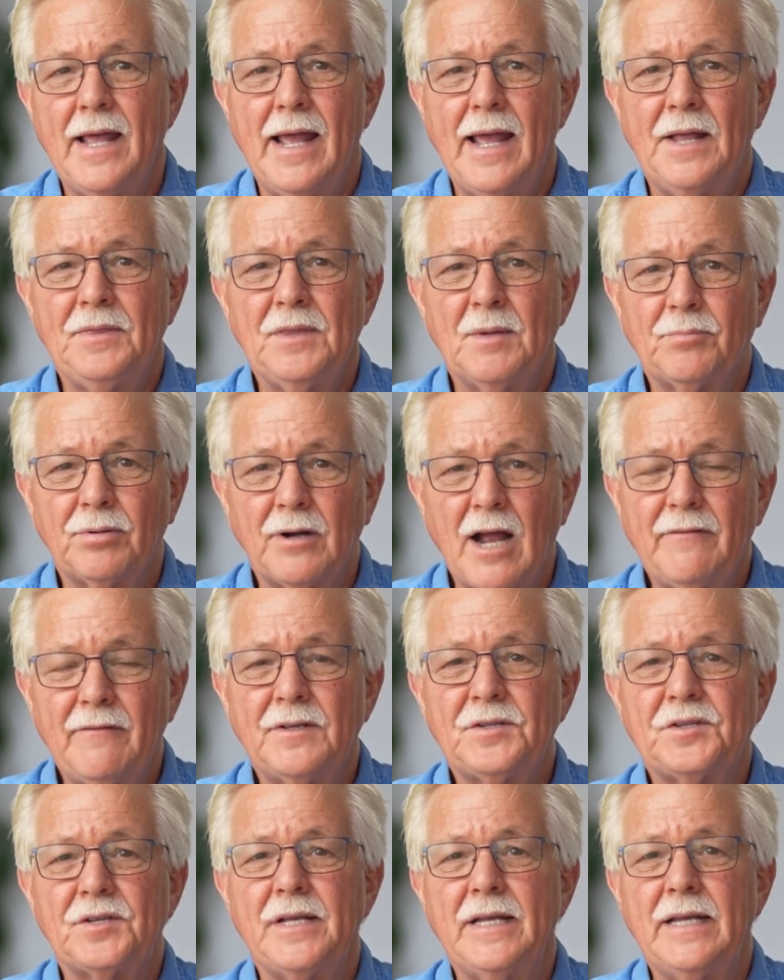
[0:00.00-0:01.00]
and the
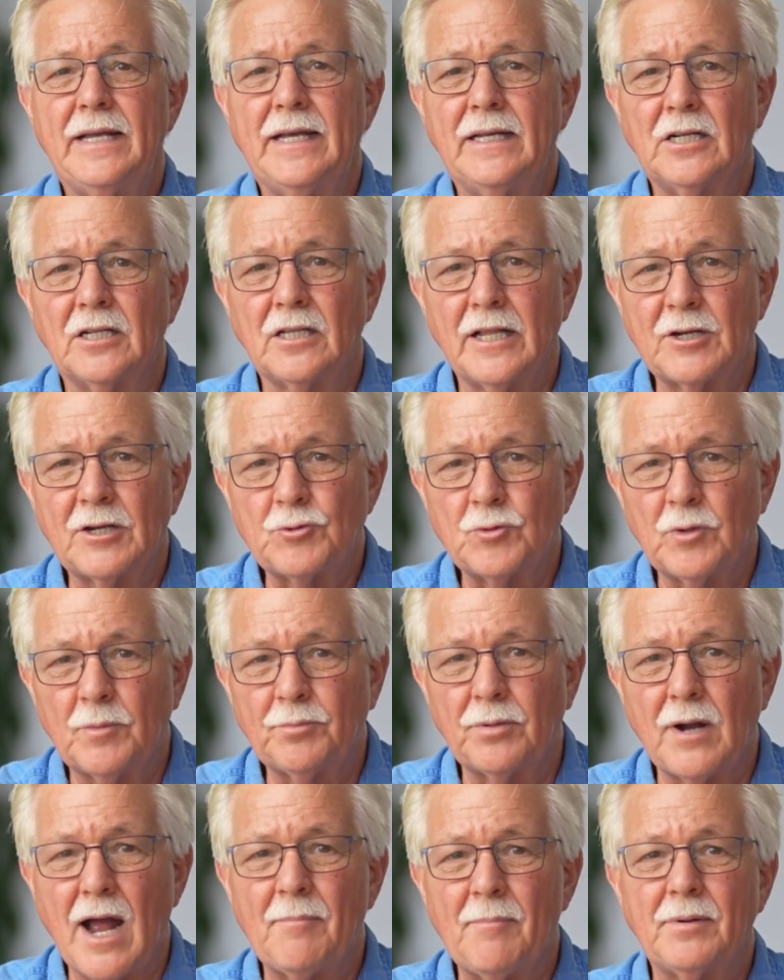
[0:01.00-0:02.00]
privacy, intellectual
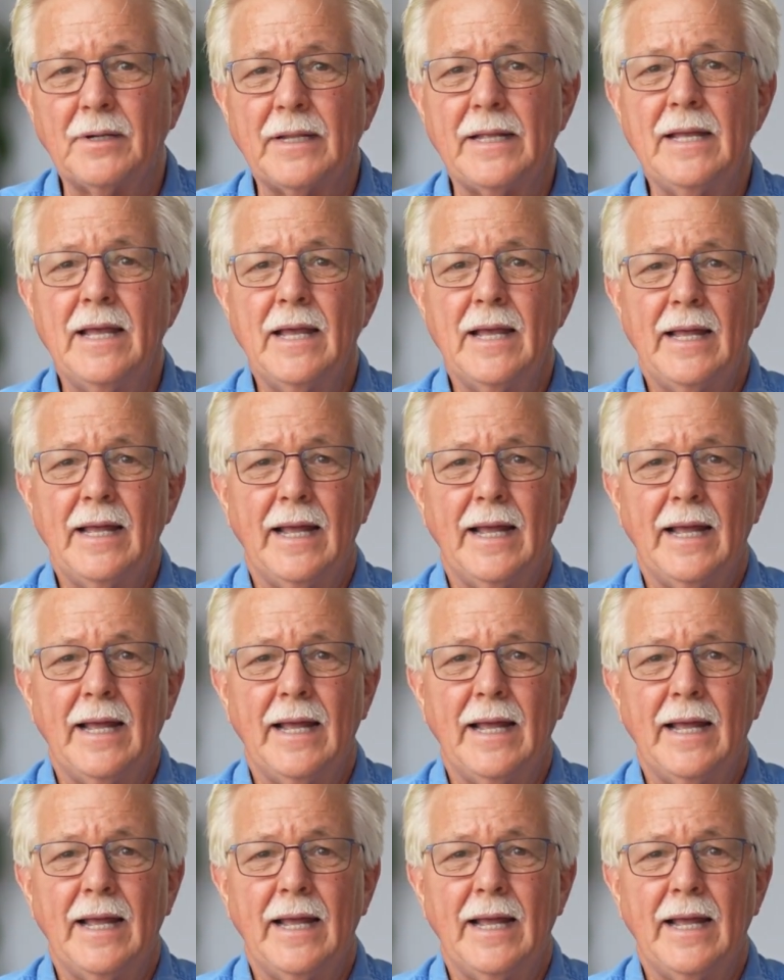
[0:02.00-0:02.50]
property,